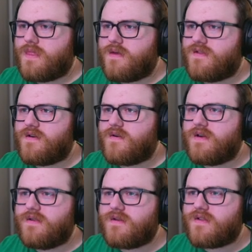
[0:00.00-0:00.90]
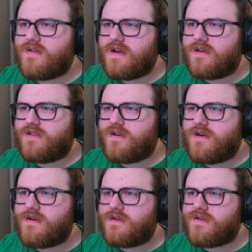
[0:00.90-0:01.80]
So it looks like
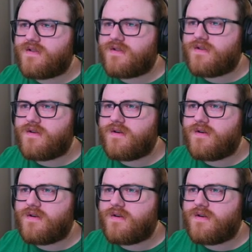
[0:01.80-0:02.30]
there's...